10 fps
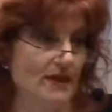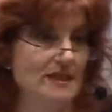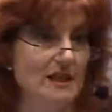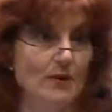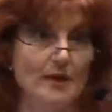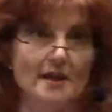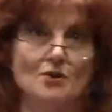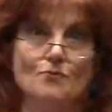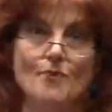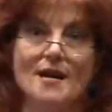Is it going
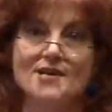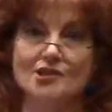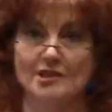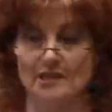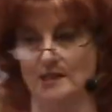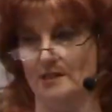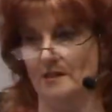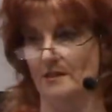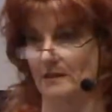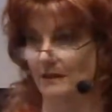into righteousness?